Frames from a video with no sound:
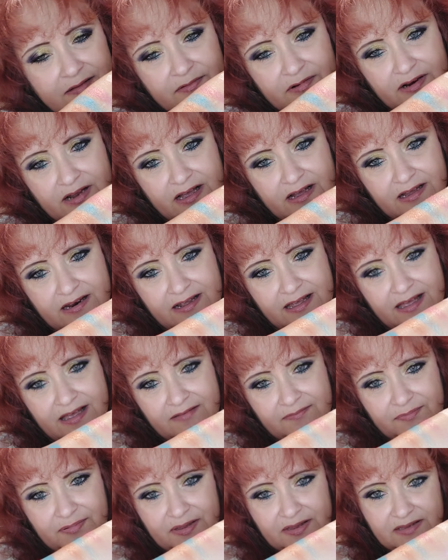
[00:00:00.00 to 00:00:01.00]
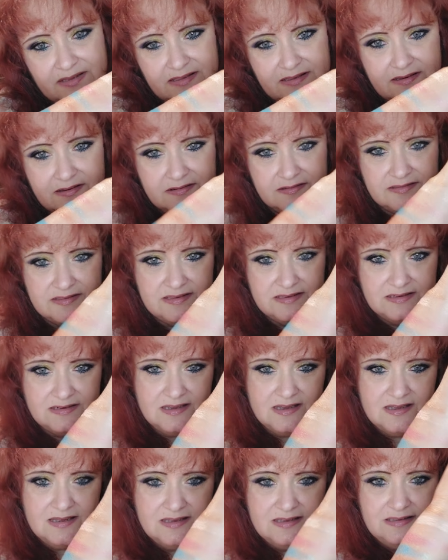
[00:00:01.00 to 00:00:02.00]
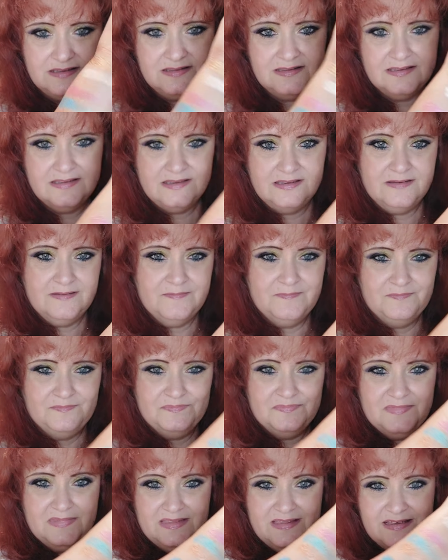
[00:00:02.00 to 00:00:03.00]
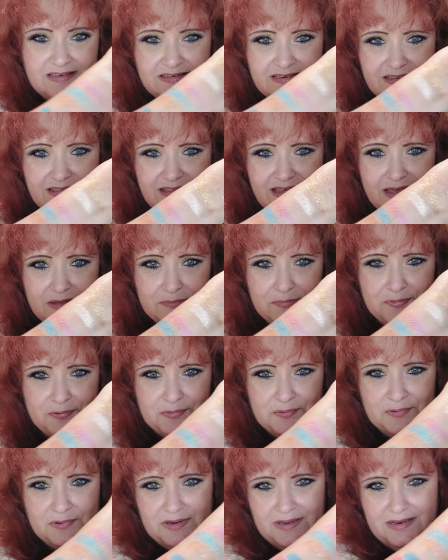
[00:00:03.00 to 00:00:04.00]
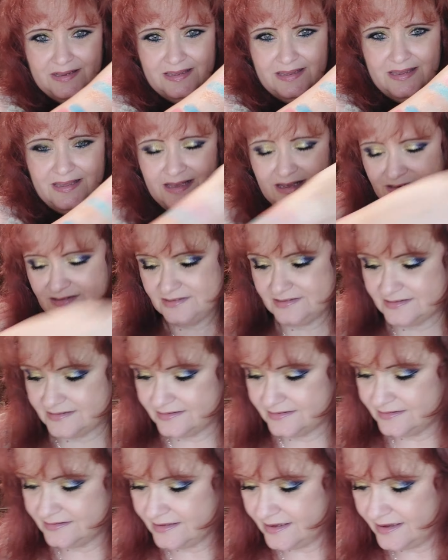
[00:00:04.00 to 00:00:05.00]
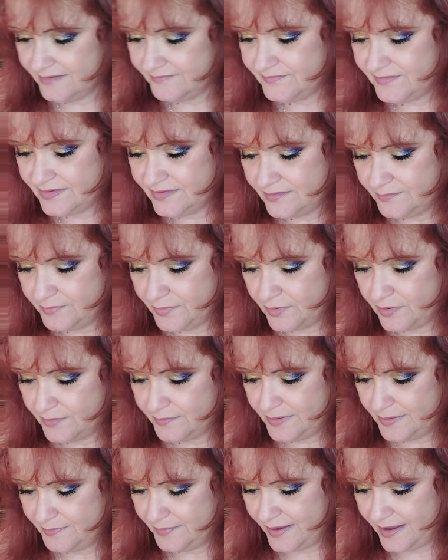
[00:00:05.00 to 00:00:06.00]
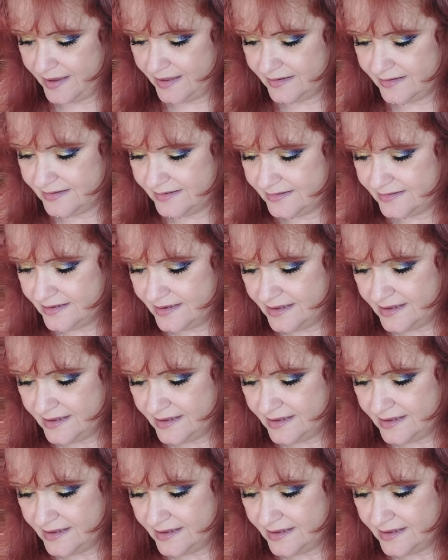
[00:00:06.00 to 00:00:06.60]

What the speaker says: We're not going to have pillow talk tonight. Isn't that pretty? I just love the Barbie palette.